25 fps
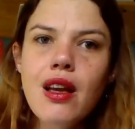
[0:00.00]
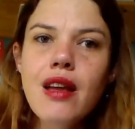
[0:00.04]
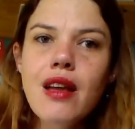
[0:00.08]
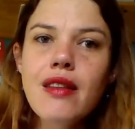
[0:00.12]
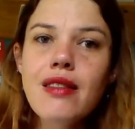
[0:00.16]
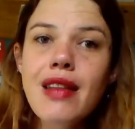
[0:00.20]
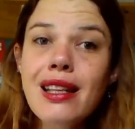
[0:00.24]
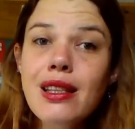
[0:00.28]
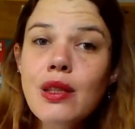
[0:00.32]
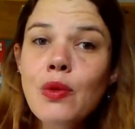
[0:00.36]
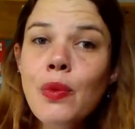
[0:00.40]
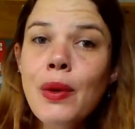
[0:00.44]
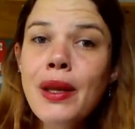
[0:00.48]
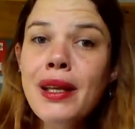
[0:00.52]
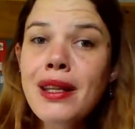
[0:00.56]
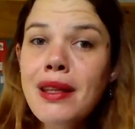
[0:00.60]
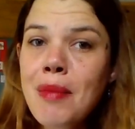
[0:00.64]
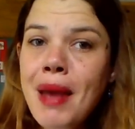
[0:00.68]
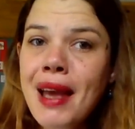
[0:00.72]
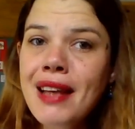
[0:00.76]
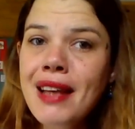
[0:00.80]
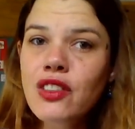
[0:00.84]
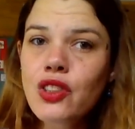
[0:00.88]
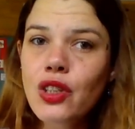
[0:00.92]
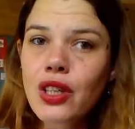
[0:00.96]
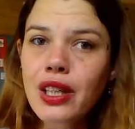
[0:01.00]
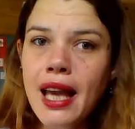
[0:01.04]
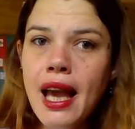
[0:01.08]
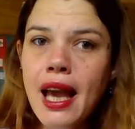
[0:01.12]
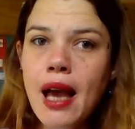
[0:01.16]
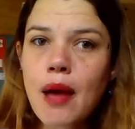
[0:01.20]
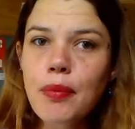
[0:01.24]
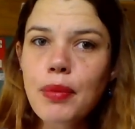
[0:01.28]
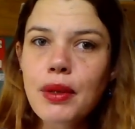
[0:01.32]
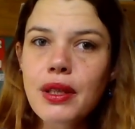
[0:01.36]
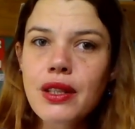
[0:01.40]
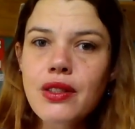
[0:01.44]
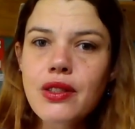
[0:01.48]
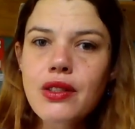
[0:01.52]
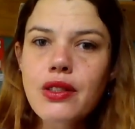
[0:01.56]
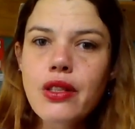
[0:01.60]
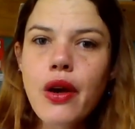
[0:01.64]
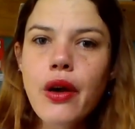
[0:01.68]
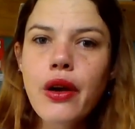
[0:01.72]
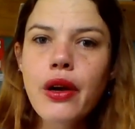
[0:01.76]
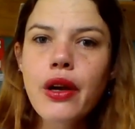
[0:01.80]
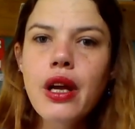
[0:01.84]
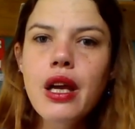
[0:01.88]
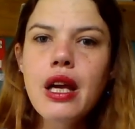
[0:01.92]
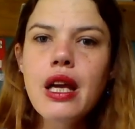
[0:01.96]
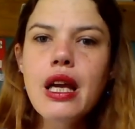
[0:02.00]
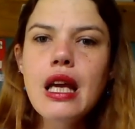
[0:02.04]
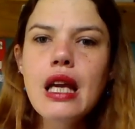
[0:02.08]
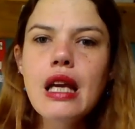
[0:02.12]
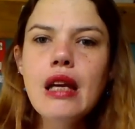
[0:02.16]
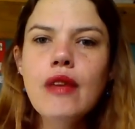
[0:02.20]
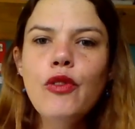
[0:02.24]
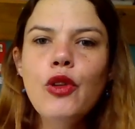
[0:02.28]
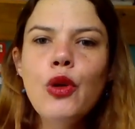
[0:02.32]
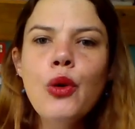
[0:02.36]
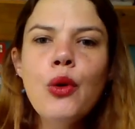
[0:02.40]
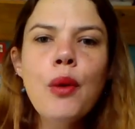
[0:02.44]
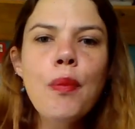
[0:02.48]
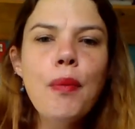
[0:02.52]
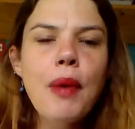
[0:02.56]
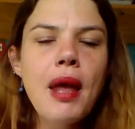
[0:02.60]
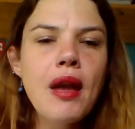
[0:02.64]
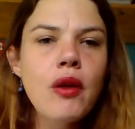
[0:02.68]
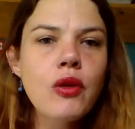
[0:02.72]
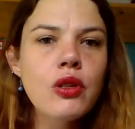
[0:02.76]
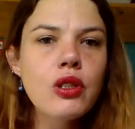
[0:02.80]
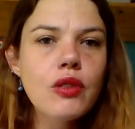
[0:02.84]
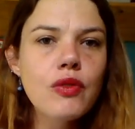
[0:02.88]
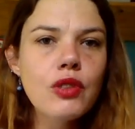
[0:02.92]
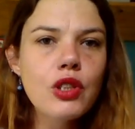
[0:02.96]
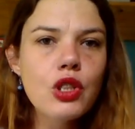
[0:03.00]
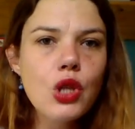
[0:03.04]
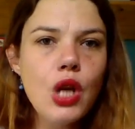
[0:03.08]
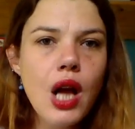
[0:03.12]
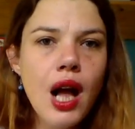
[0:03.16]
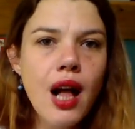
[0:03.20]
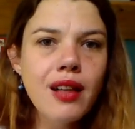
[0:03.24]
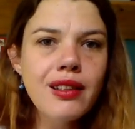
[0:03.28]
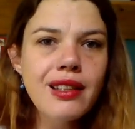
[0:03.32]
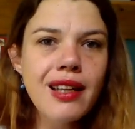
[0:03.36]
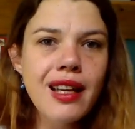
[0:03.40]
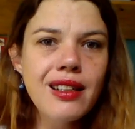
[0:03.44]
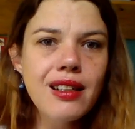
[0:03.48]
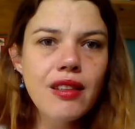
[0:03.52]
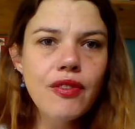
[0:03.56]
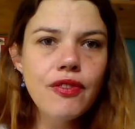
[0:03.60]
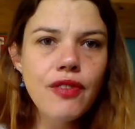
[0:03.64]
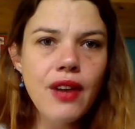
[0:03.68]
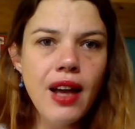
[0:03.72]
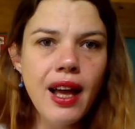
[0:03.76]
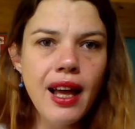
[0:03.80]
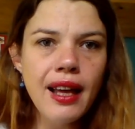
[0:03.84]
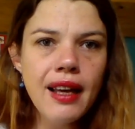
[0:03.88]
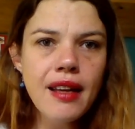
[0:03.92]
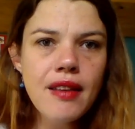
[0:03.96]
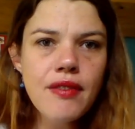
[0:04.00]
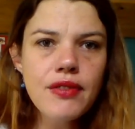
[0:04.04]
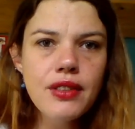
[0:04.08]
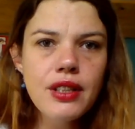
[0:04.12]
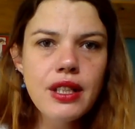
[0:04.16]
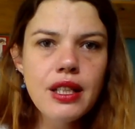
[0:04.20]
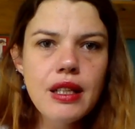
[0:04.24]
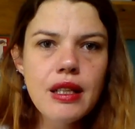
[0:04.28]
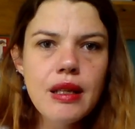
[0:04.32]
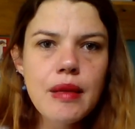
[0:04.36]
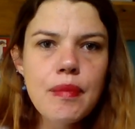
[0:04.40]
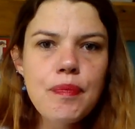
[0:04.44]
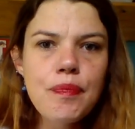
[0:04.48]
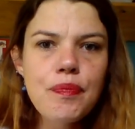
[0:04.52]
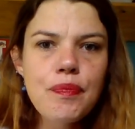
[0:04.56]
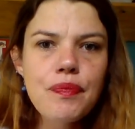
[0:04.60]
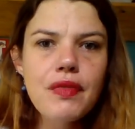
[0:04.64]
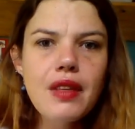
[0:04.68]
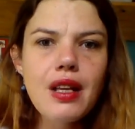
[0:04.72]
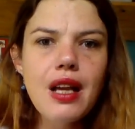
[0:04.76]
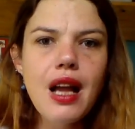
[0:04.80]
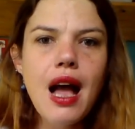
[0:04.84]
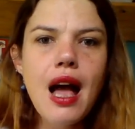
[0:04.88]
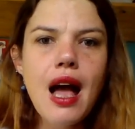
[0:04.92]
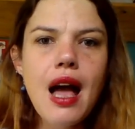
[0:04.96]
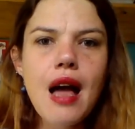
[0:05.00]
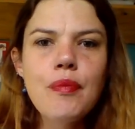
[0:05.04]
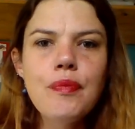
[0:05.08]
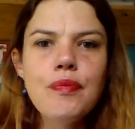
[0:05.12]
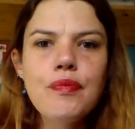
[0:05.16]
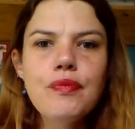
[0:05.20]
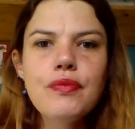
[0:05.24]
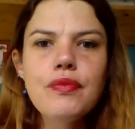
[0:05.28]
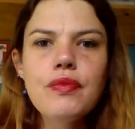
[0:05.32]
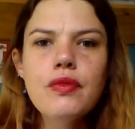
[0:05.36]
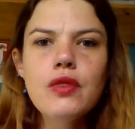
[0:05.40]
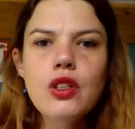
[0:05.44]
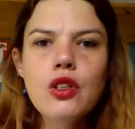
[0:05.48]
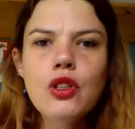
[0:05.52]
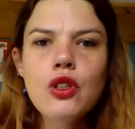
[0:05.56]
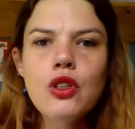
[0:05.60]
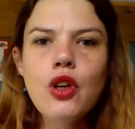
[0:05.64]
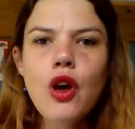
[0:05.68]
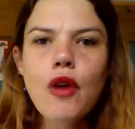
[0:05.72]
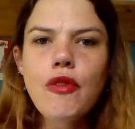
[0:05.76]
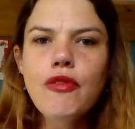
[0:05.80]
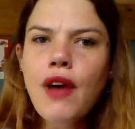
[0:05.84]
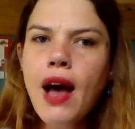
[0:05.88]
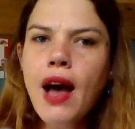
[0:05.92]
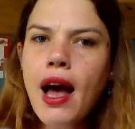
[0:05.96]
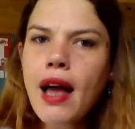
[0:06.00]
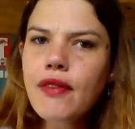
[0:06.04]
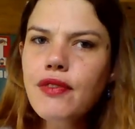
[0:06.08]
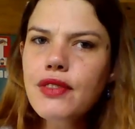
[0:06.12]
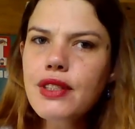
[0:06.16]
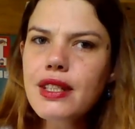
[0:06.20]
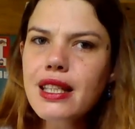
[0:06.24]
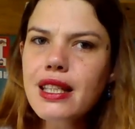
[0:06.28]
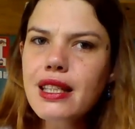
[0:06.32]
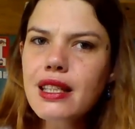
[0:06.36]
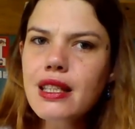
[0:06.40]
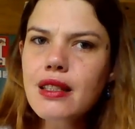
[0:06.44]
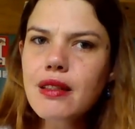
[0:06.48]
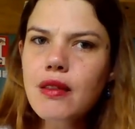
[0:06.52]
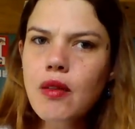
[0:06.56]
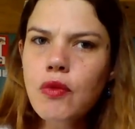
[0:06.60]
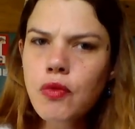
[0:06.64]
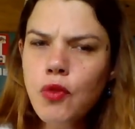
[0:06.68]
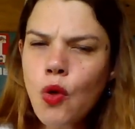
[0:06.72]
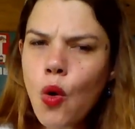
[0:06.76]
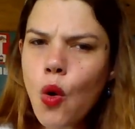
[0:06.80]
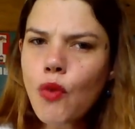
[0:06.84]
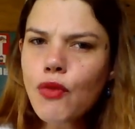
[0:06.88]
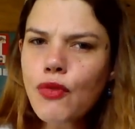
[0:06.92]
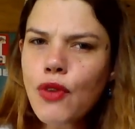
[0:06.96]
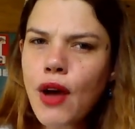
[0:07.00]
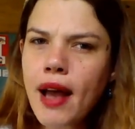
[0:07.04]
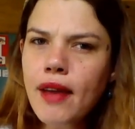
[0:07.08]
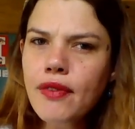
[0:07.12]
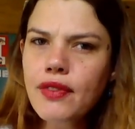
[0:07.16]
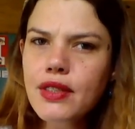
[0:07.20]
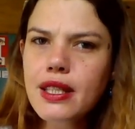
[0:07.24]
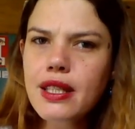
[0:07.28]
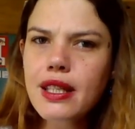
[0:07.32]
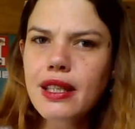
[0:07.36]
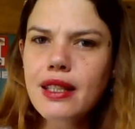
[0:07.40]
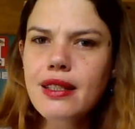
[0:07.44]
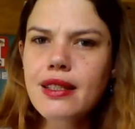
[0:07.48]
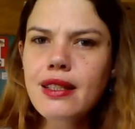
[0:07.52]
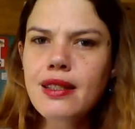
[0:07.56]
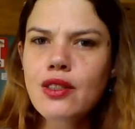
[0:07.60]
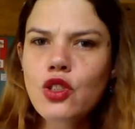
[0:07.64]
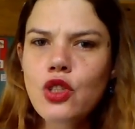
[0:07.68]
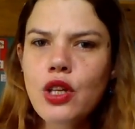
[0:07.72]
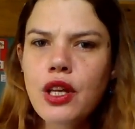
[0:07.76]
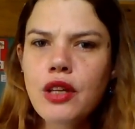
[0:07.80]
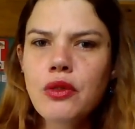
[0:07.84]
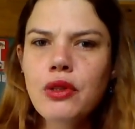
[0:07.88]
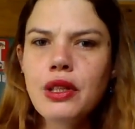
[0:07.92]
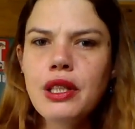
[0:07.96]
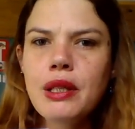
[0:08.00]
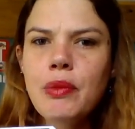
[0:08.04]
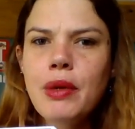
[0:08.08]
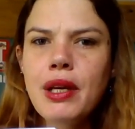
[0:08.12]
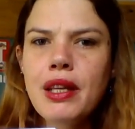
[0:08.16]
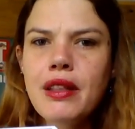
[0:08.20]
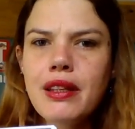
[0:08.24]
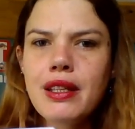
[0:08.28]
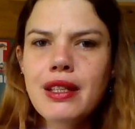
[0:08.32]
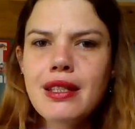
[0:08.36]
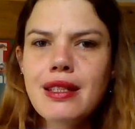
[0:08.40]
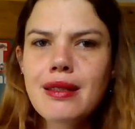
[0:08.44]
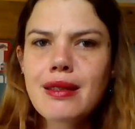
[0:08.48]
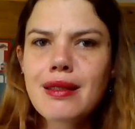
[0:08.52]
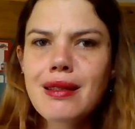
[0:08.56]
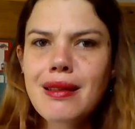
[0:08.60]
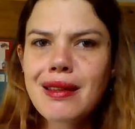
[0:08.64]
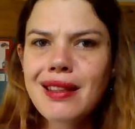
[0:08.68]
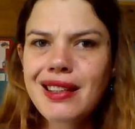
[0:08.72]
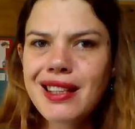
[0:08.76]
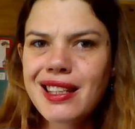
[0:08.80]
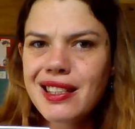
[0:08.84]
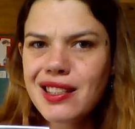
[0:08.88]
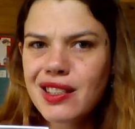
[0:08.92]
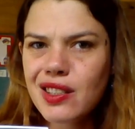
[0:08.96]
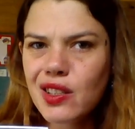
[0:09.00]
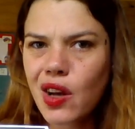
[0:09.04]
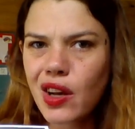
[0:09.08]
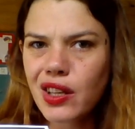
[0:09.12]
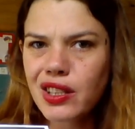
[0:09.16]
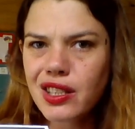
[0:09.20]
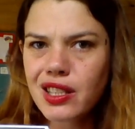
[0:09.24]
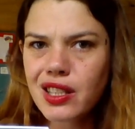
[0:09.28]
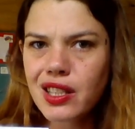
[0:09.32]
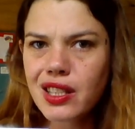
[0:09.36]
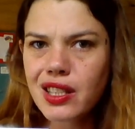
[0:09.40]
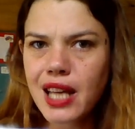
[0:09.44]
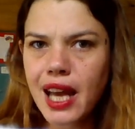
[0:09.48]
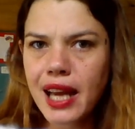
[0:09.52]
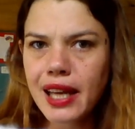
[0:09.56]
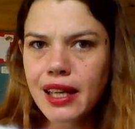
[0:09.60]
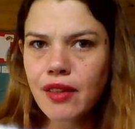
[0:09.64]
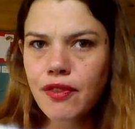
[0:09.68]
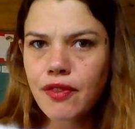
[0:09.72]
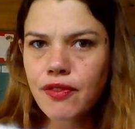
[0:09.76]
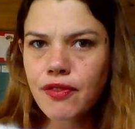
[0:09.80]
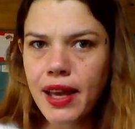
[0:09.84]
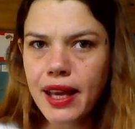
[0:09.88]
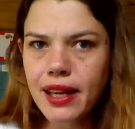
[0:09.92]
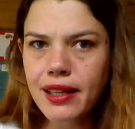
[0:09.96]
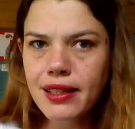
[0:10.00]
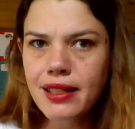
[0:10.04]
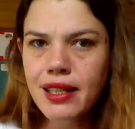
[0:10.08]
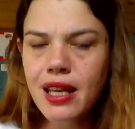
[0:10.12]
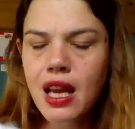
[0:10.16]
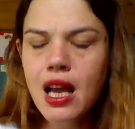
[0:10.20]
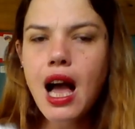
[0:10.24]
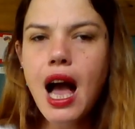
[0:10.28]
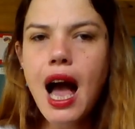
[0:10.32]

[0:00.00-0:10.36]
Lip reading: That's when the magic happens. So if you're a parent of a child under 5, 4, 5, 6 is generally when this starts to take effect.